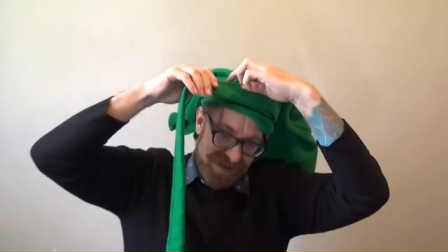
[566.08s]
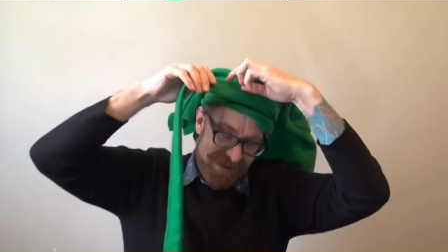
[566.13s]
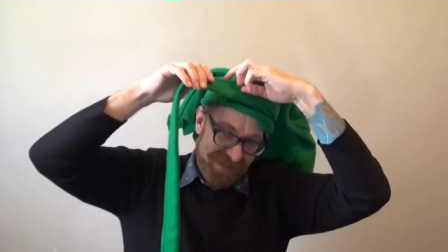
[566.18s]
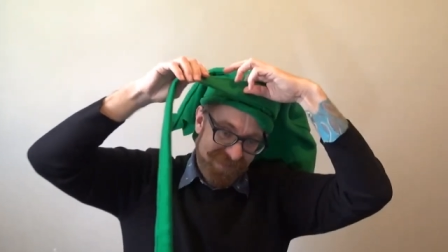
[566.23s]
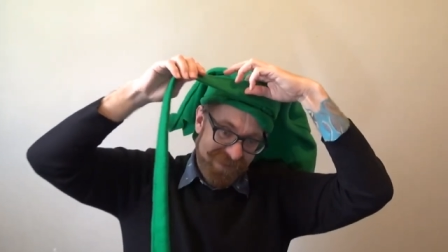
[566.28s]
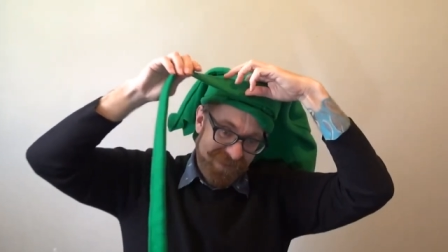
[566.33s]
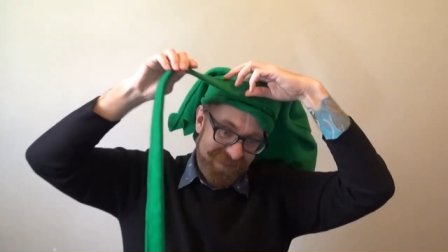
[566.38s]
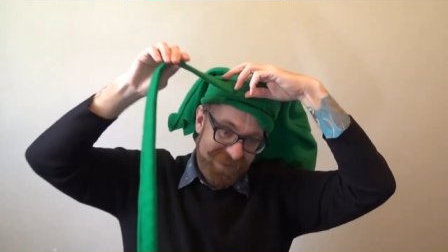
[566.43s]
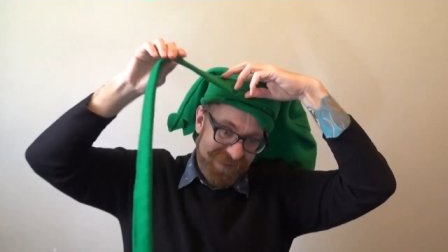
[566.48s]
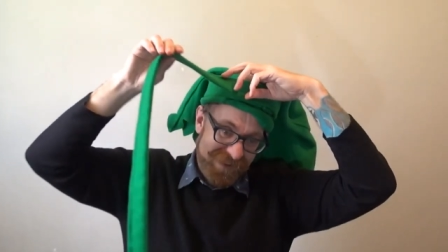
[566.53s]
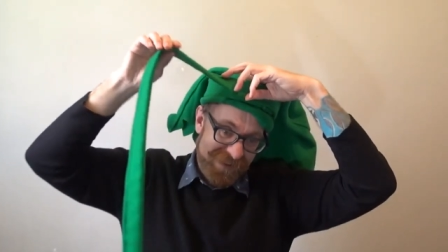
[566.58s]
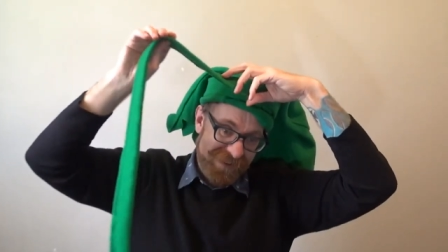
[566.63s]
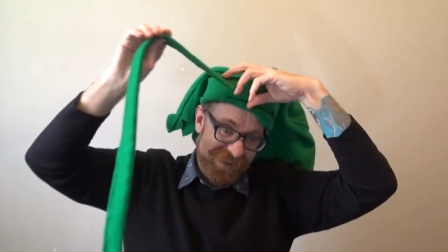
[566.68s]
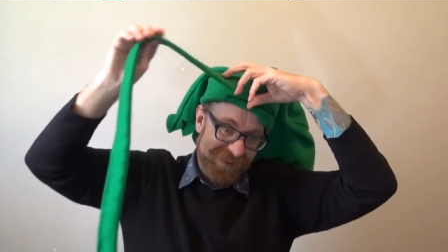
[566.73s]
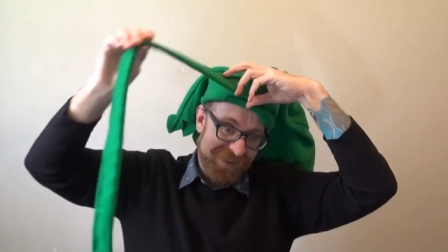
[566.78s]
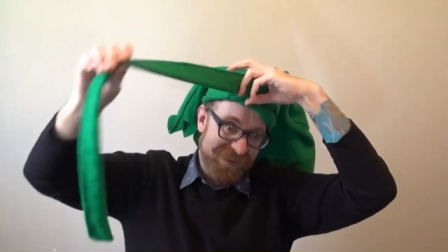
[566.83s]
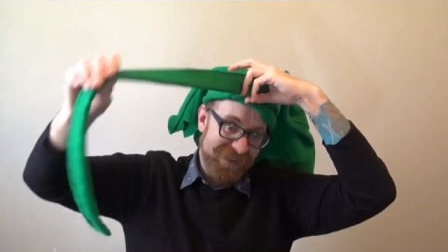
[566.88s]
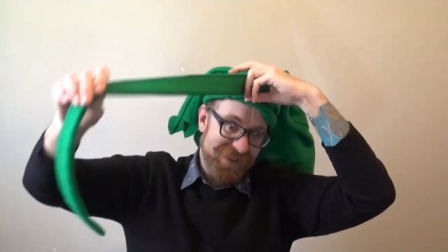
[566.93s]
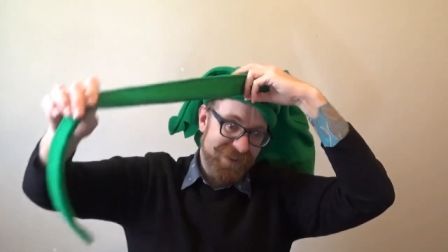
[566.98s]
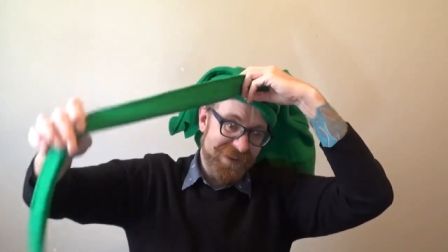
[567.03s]
and what we're going
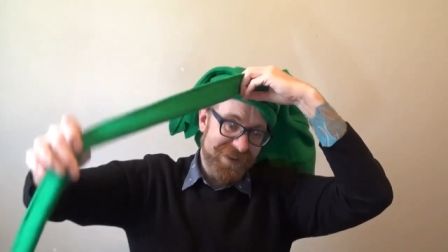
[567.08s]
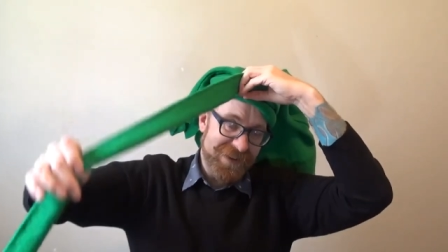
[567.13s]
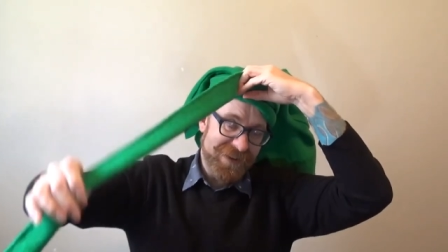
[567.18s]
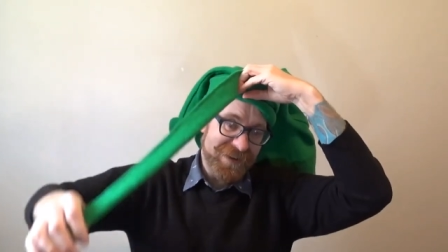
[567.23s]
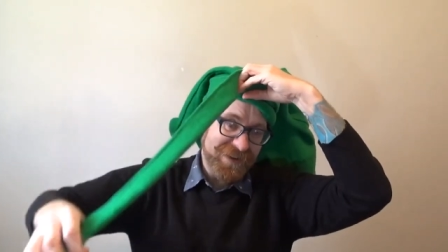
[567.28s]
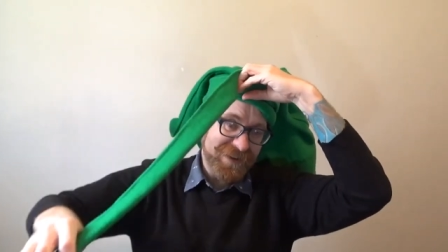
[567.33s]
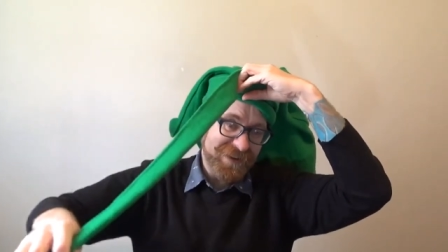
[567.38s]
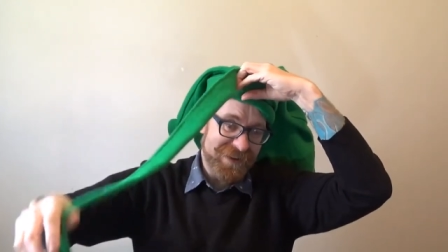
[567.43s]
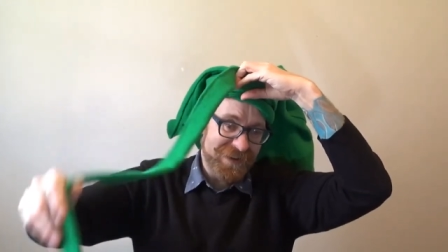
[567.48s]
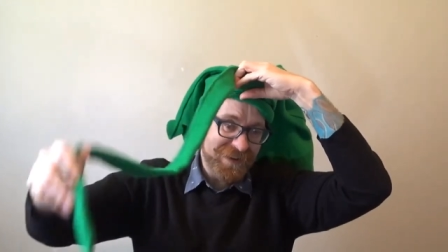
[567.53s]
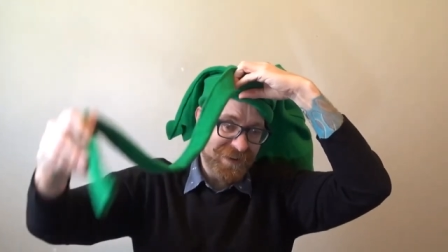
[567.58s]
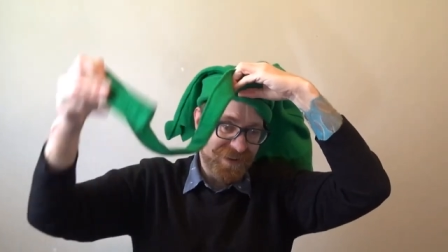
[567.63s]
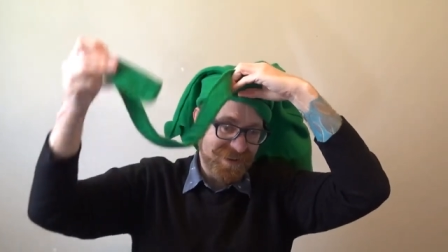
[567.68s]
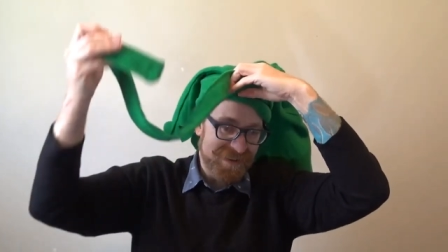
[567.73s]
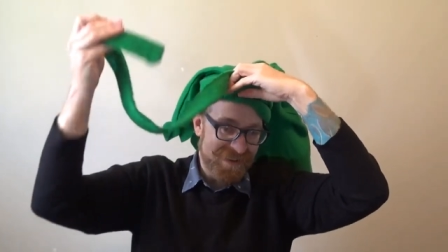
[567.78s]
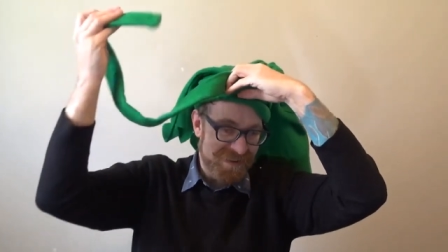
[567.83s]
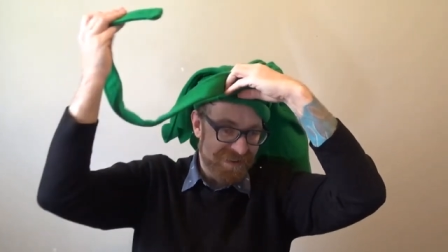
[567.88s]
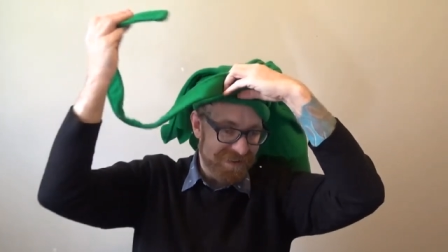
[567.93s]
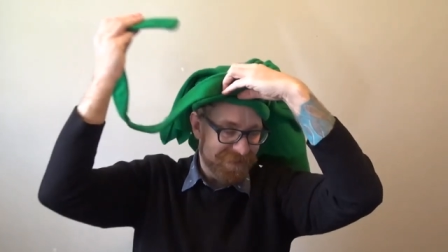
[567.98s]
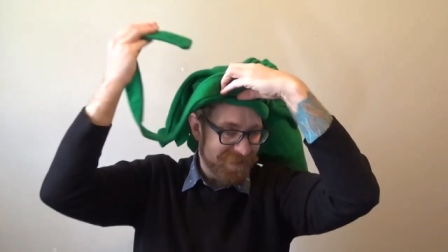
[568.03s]
to do,
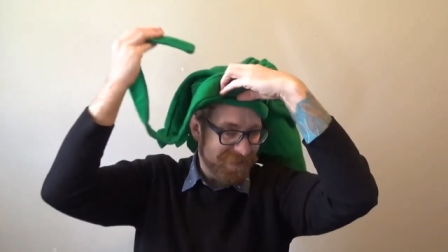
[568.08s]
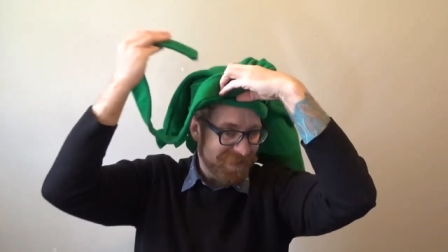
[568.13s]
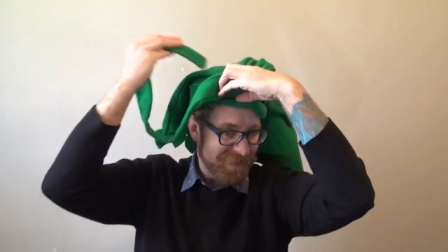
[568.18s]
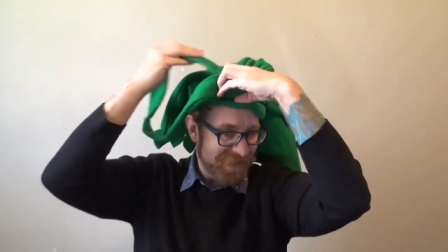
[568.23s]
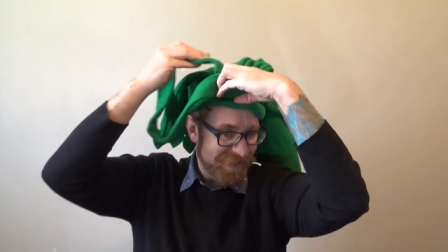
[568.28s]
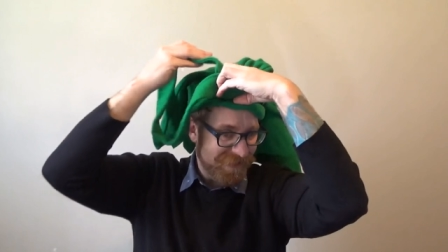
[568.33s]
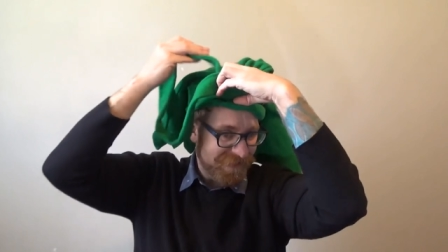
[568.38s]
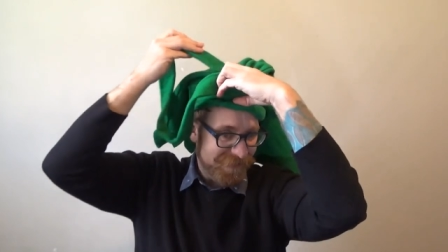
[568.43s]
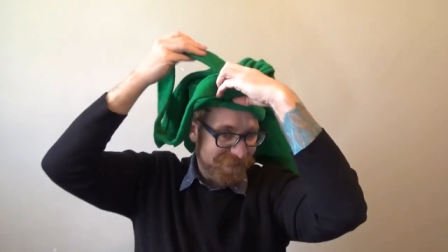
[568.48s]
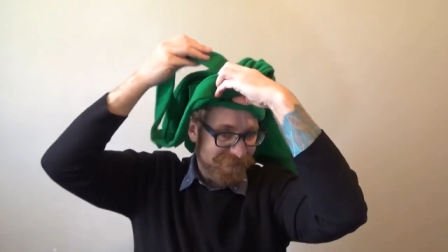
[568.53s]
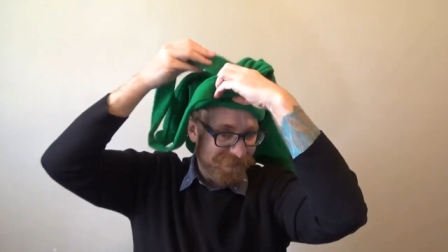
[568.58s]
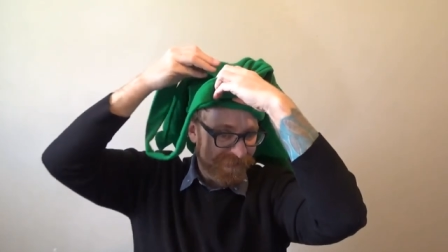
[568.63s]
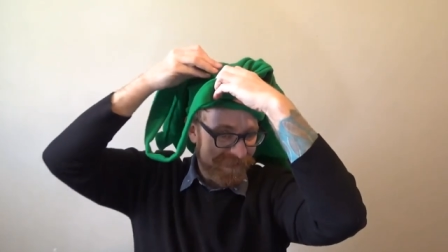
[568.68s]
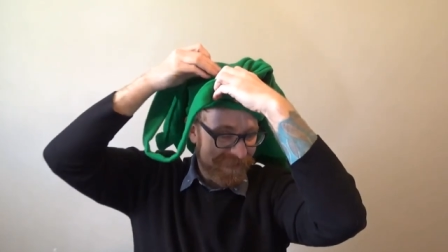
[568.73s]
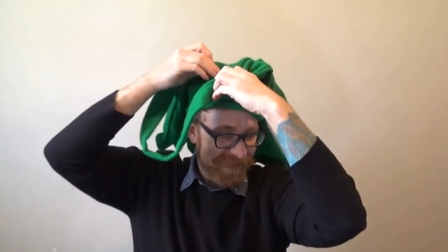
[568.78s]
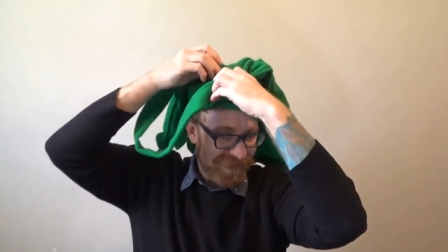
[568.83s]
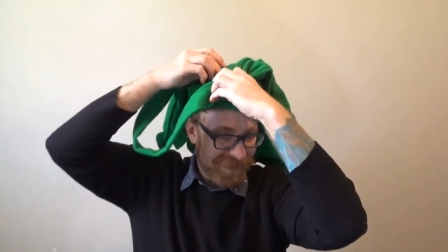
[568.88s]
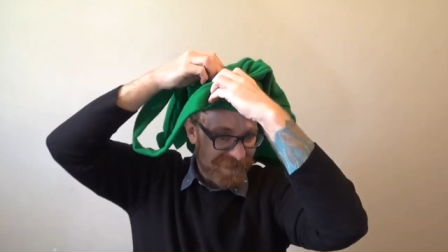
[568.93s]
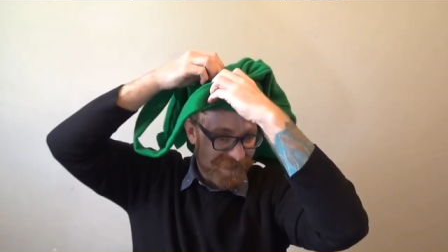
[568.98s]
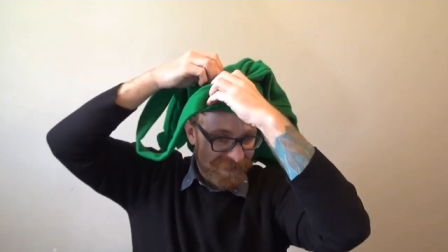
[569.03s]
we're going to
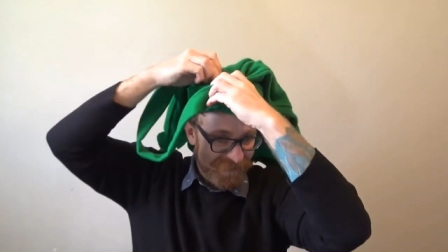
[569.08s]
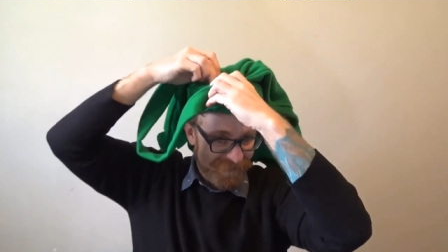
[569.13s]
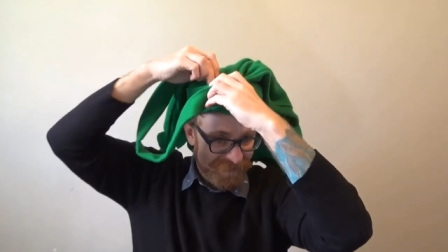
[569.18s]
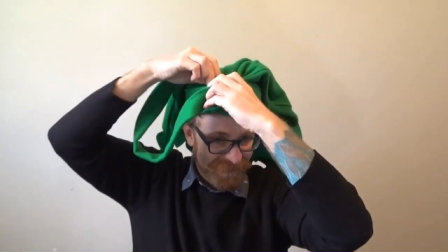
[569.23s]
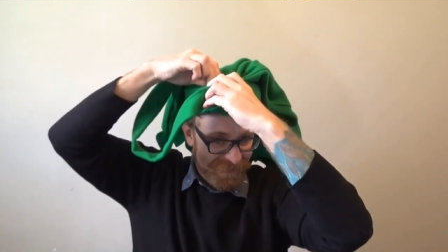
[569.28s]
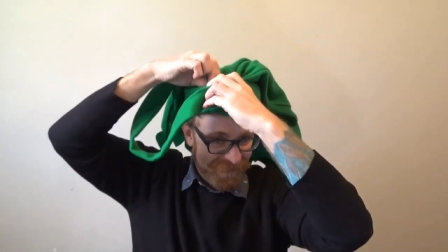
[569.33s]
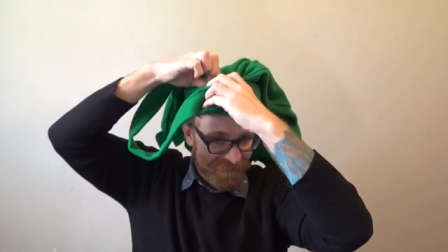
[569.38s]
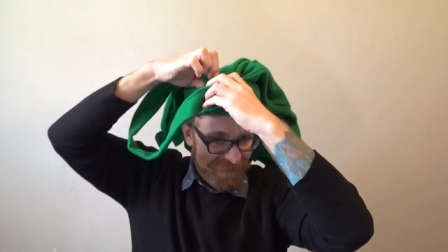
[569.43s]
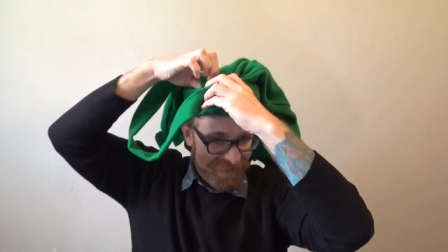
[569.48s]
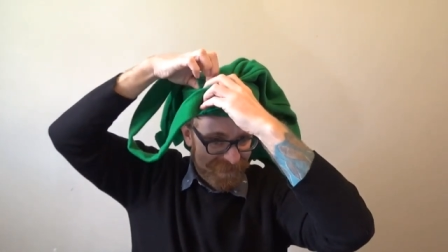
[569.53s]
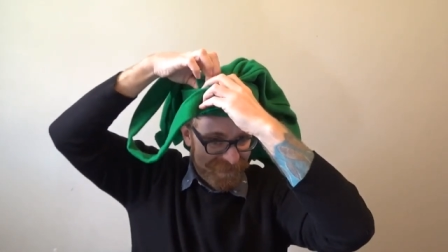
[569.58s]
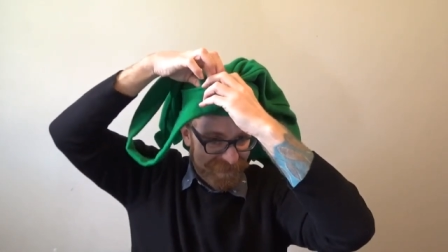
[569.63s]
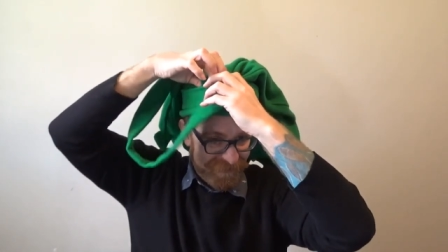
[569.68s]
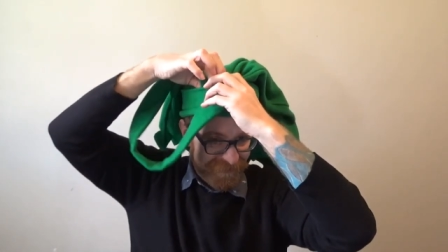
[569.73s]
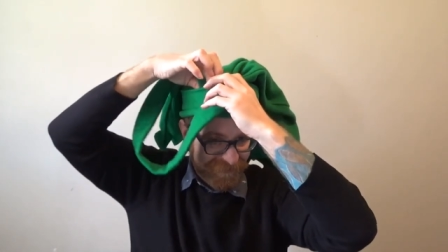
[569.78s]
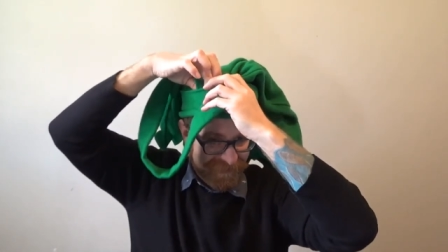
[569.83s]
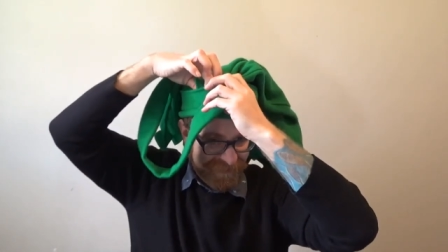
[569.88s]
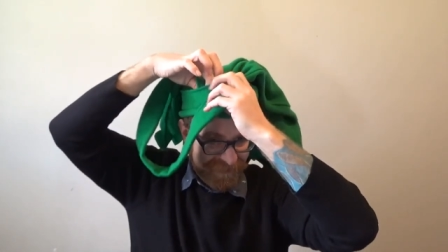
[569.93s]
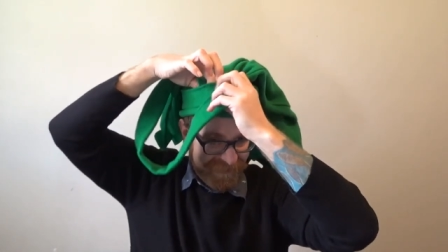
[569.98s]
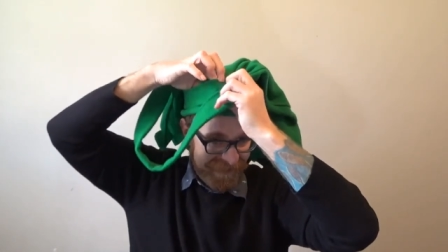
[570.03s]
feed some fabric
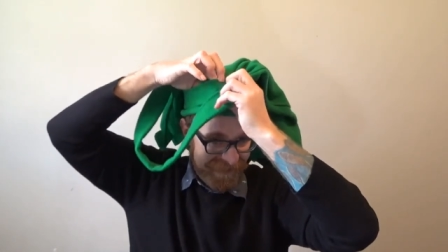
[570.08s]
through